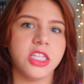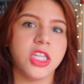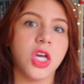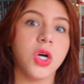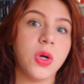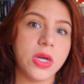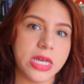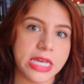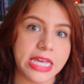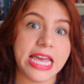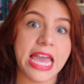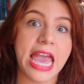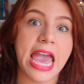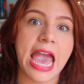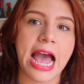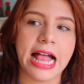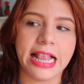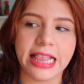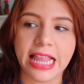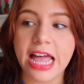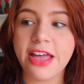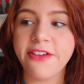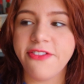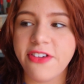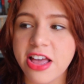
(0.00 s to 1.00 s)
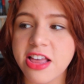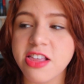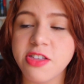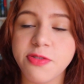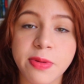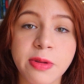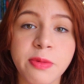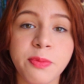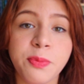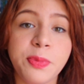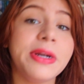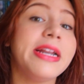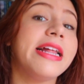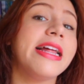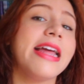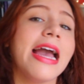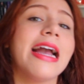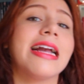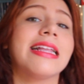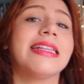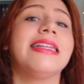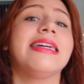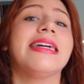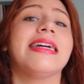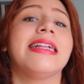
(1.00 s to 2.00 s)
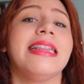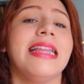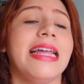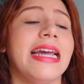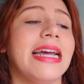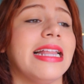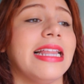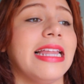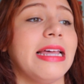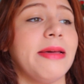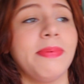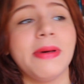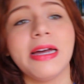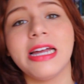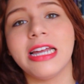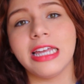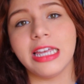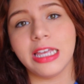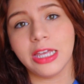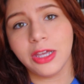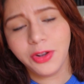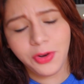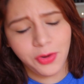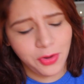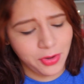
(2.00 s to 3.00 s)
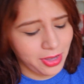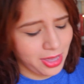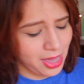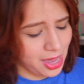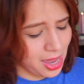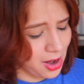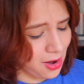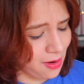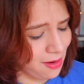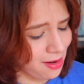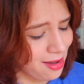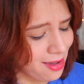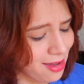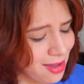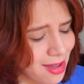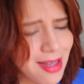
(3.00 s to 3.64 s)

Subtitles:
So yeah, life has been pretty hectic lately, but you don't care.